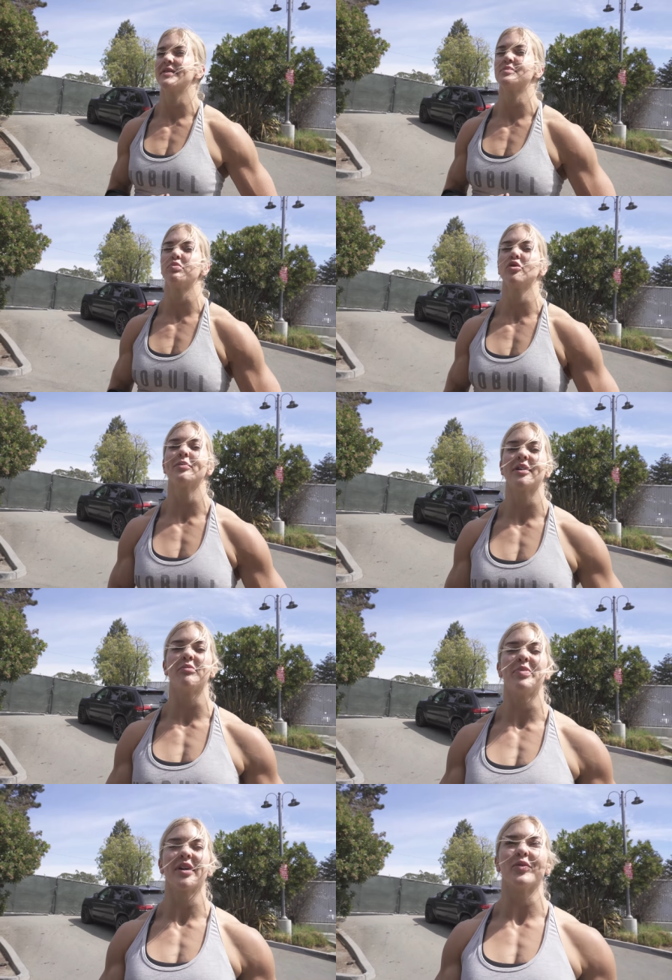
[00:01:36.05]
It's blueberry
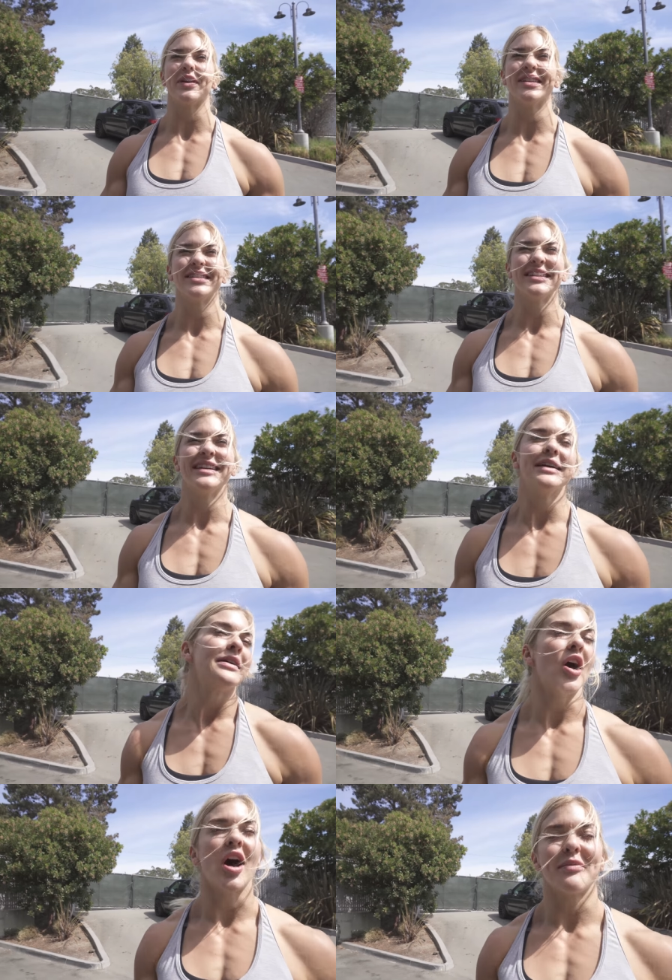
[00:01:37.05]
buckwheat.
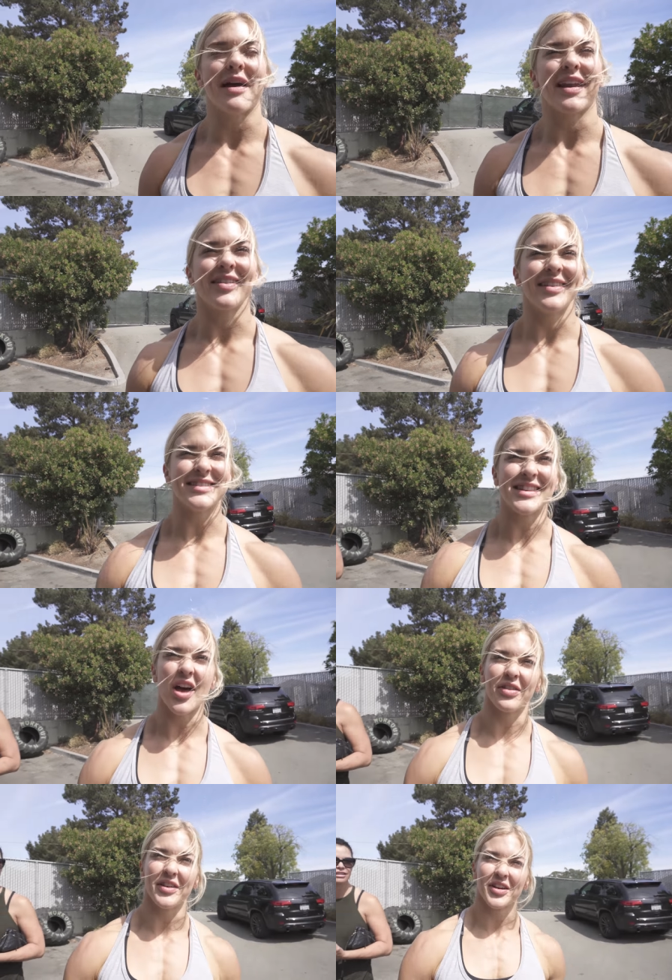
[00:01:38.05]
Automatically is
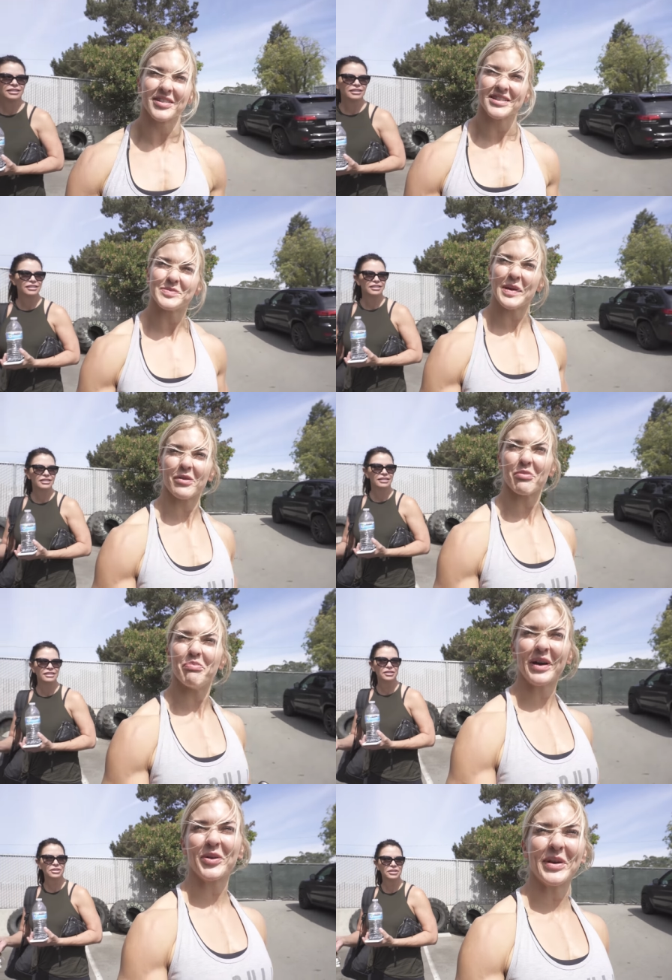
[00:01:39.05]
healthier because it's made with
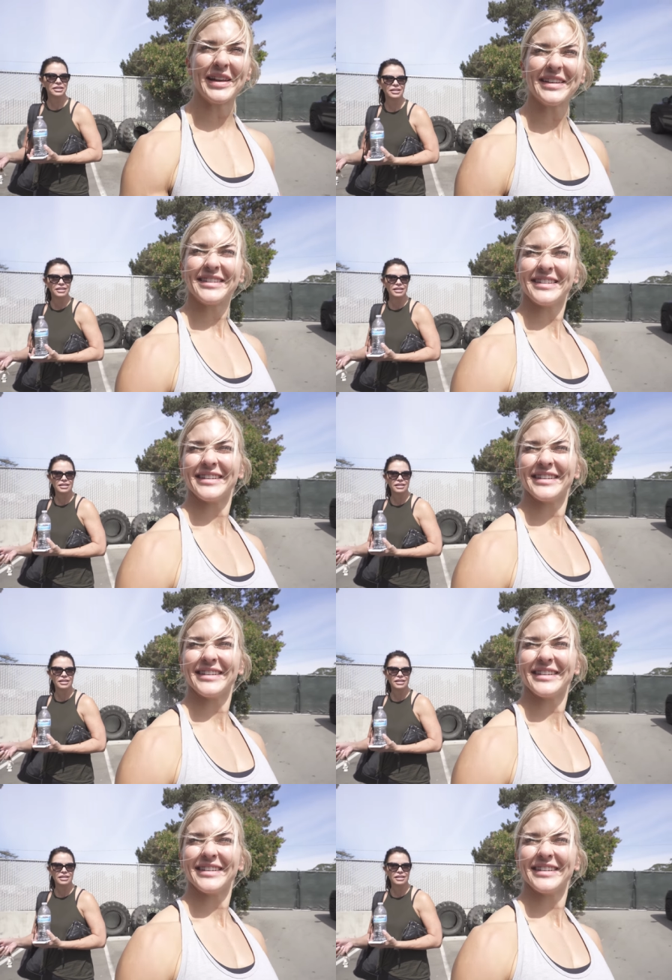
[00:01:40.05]
buckwheat.